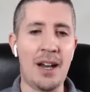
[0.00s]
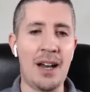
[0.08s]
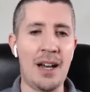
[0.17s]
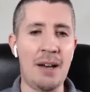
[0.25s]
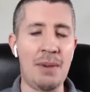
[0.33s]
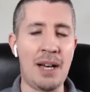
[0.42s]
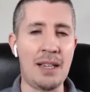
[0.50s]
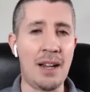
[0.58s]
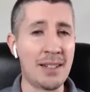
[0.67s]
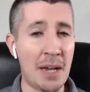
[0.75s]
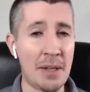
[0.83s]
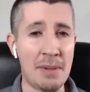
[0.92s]
A lot
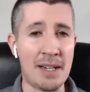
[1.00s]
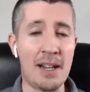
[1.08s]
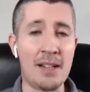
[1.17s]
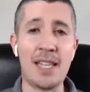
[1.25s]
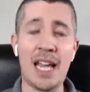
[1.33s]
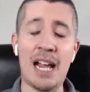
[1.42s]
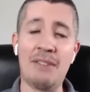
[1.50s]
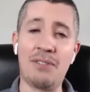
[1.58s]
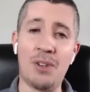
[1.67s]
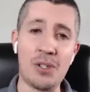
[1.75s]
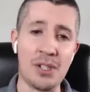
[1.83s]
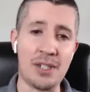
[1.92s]
of times because they have
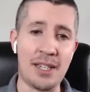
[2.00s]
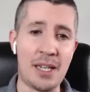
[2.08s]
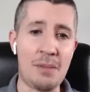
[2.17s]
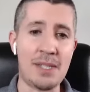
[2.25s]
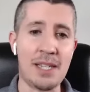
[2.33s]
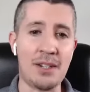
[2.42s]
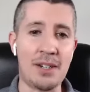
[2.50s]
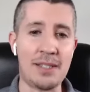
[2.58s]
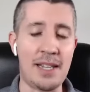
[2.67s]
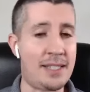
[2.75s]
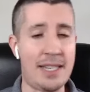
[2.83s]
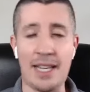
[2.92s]
larger teams and
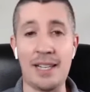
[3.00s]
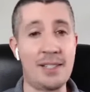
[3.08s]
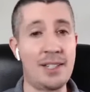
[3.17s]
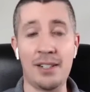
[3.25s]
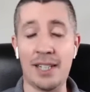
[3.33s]
it's easier,